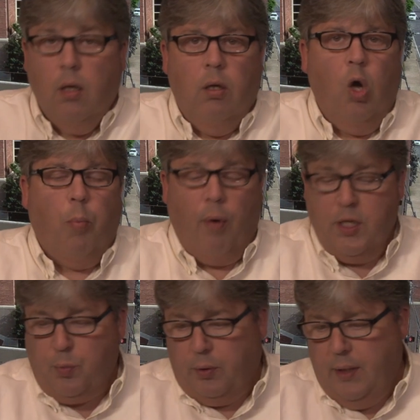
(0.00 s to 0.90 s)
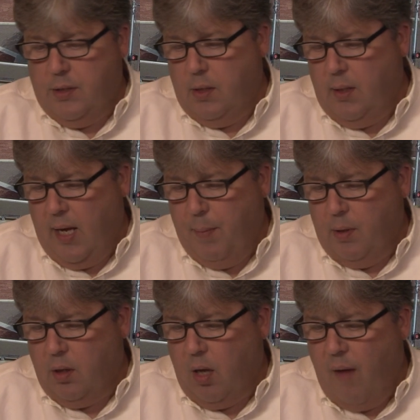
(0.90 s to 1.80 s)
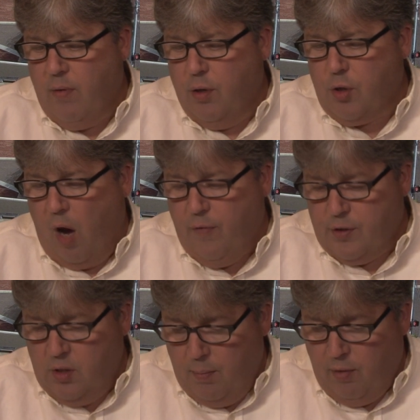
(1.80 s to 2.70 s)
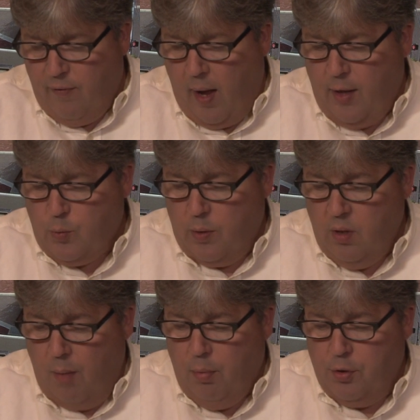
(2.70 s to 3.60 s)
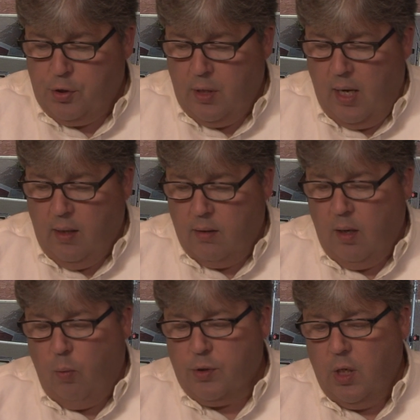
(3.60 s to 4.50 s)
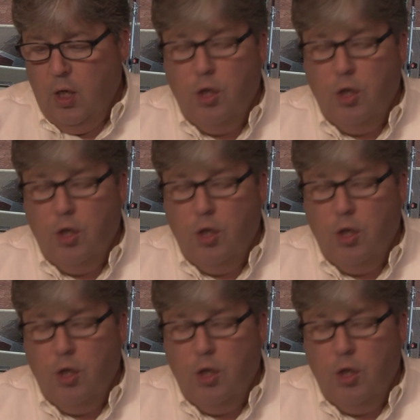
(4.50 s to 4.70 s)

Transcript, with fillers: No press release today, but the governor's office did provide us with numbers saying that there was